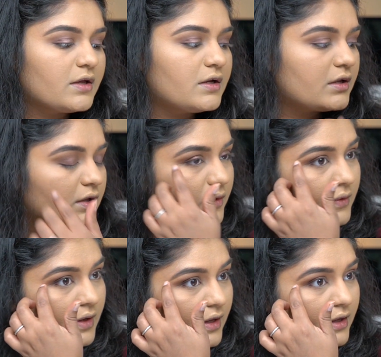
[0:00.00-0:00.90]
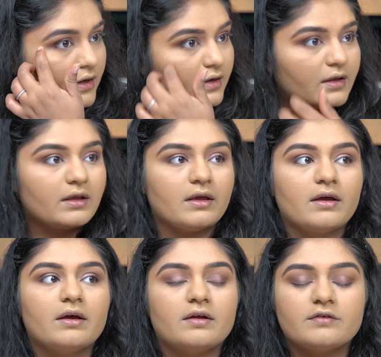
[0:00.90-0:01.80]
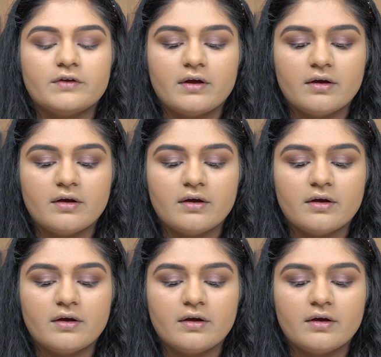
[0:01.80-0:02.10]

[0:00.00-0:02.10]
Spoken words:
Gonna go ahead and